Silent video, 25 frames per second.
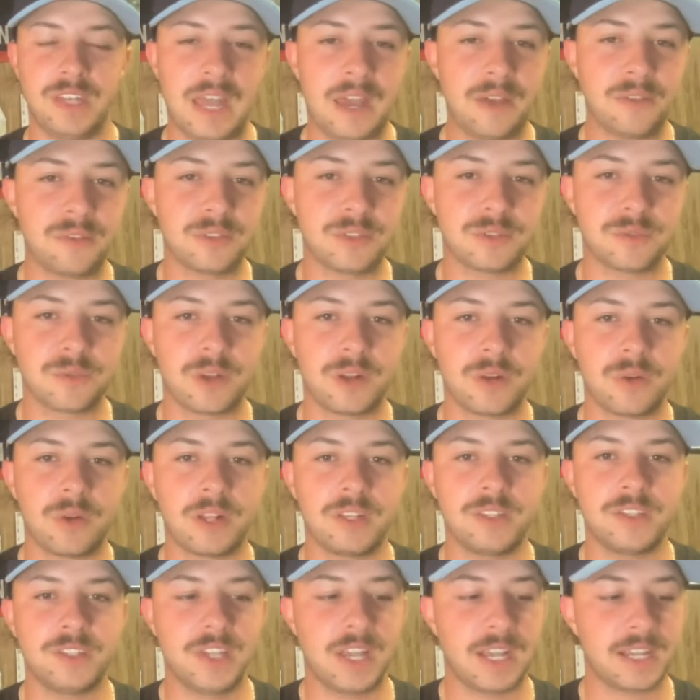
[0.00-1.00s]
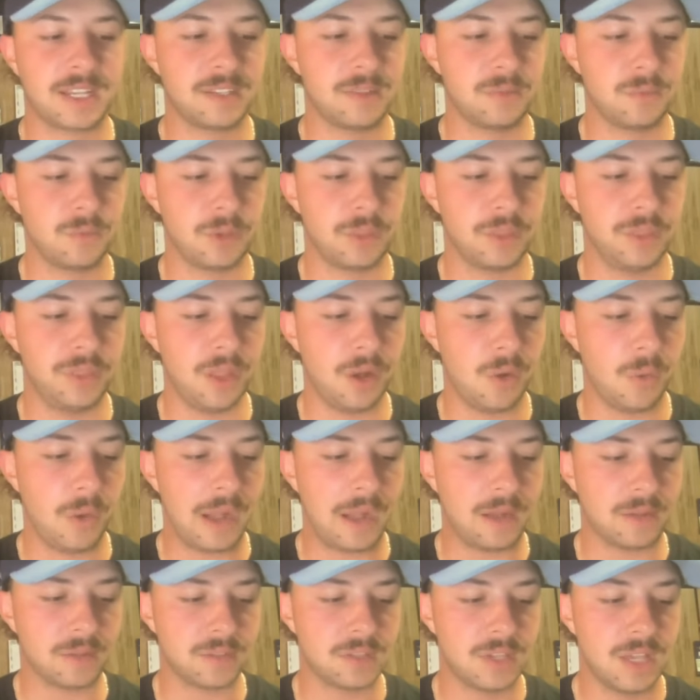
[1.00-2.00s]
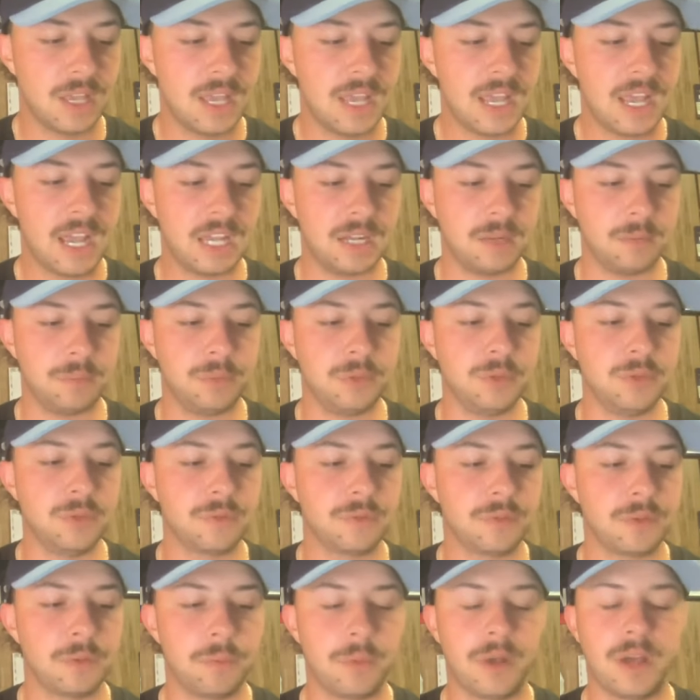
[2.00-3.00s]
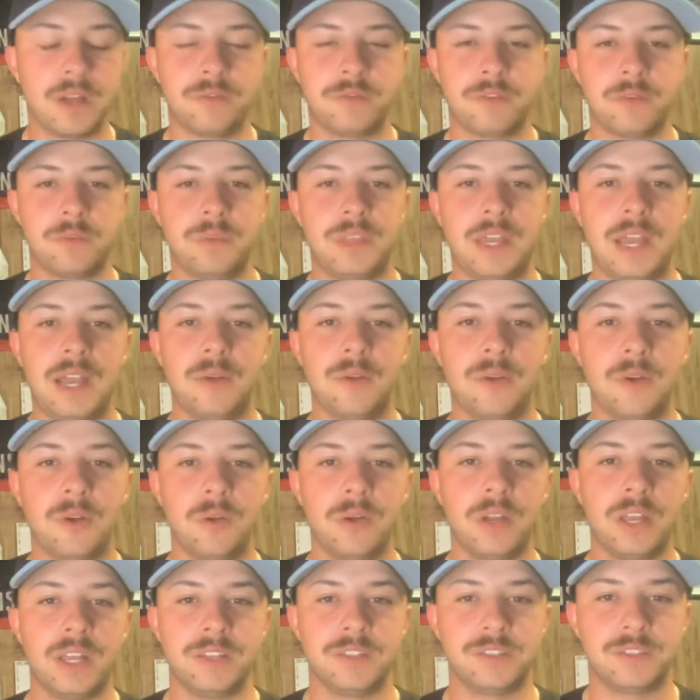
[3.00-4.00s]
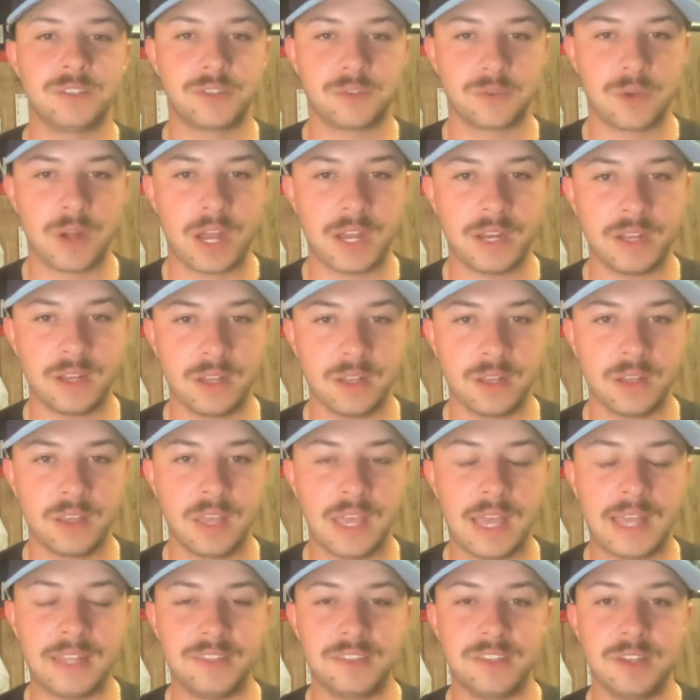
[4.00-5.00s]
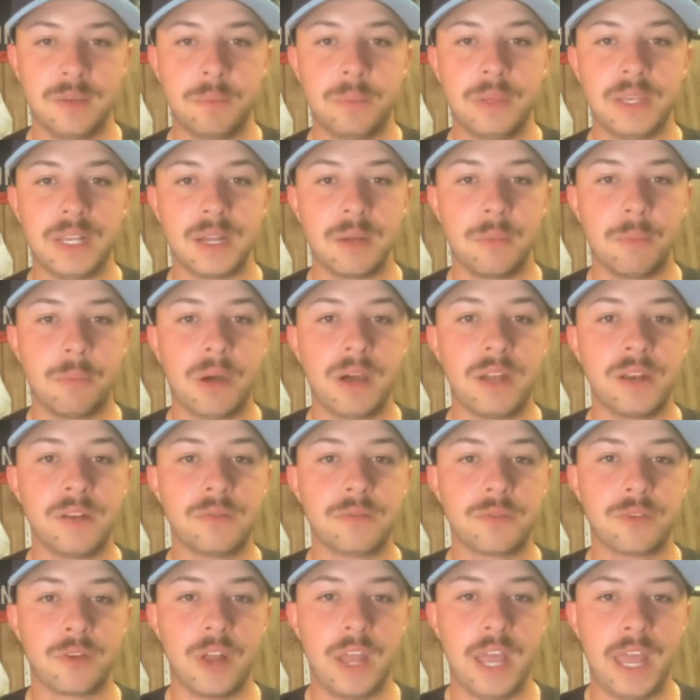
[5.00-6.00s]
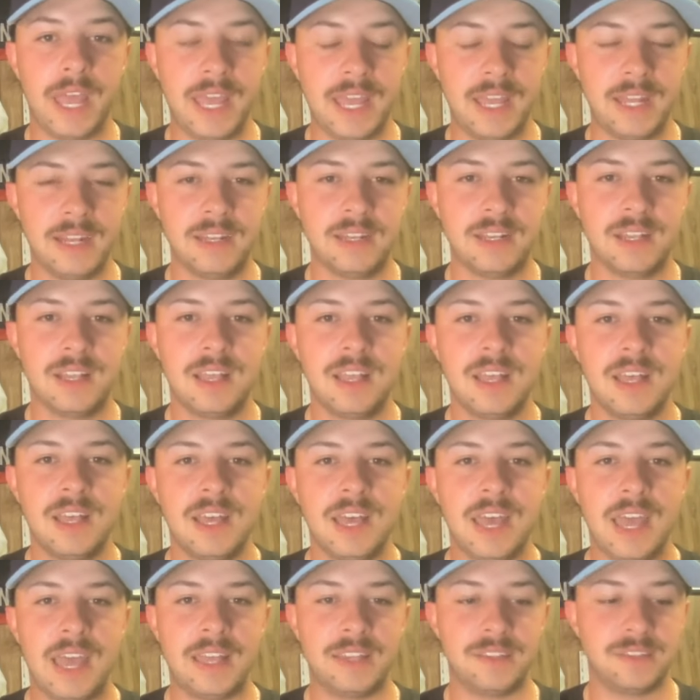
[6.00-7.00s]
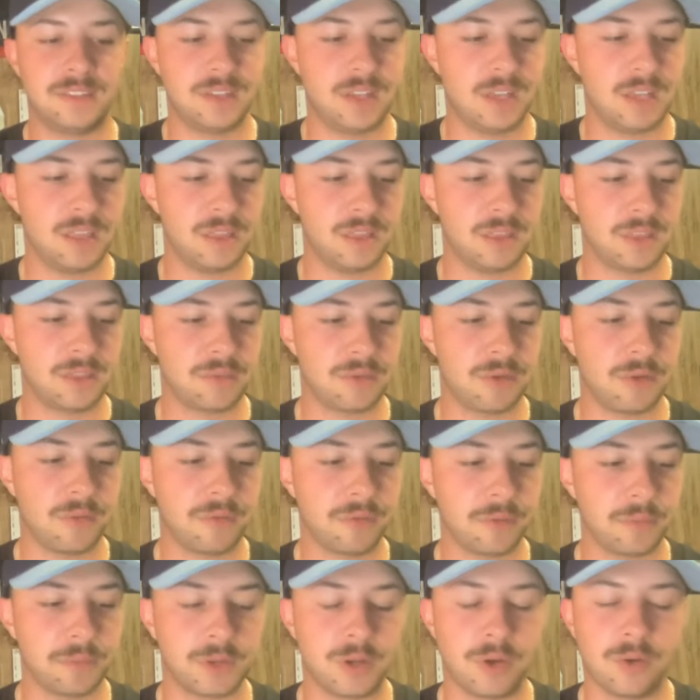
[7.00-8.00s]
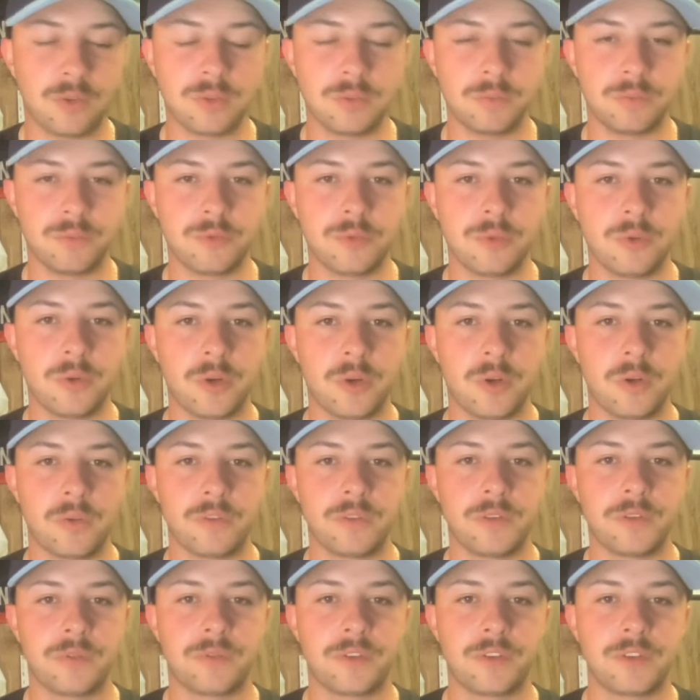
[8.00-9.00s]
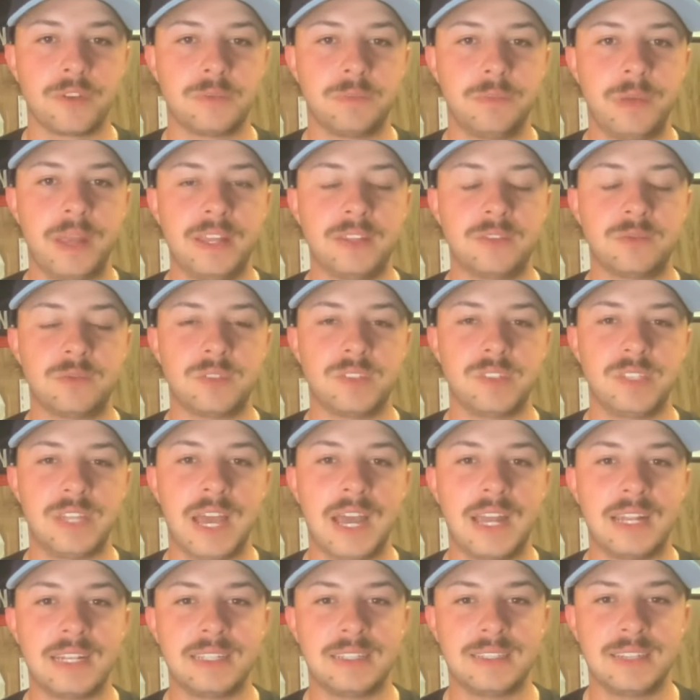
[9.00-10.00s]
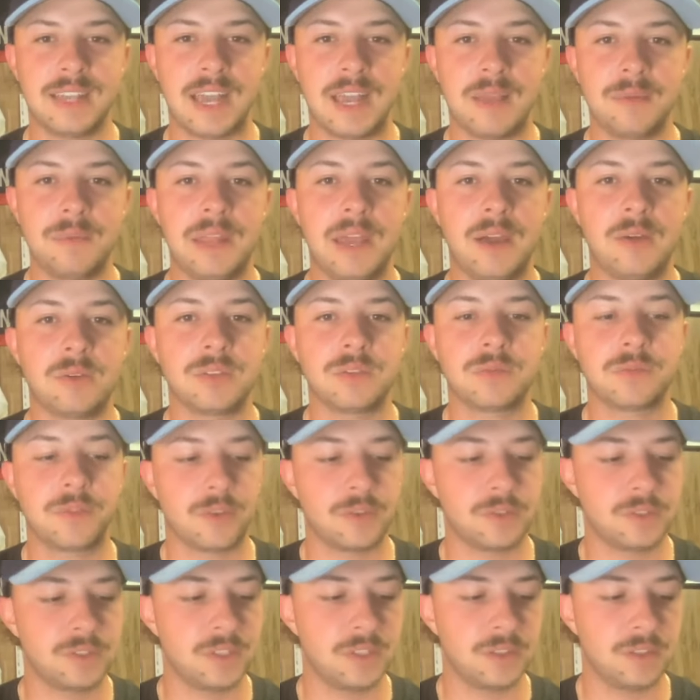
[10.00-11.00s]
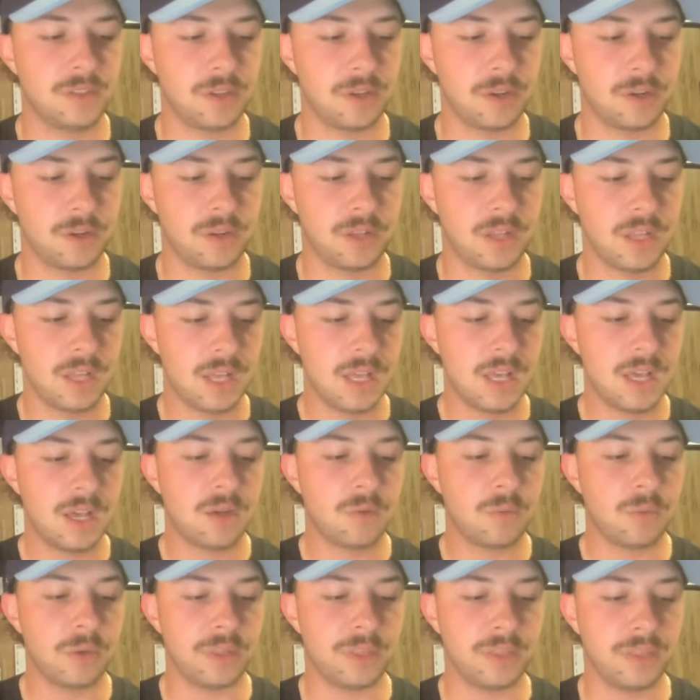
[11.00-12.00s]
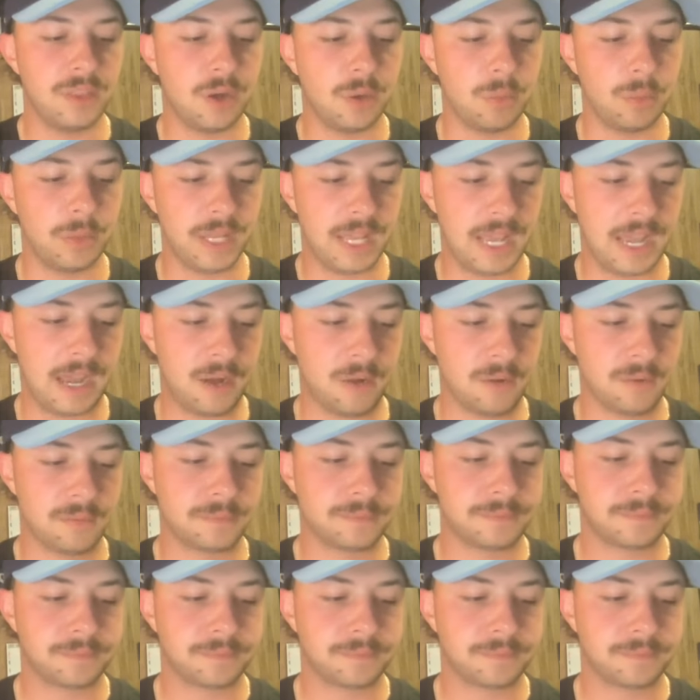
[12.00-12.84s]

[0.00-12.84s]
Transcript: Now there's a runner on second with no outs and a beautiful bunt from Thairo Estrada ends up being a bunt for a hit as uh, the throw from Colton Brewer over to first base was not in time. Now it's first and third with nobody out.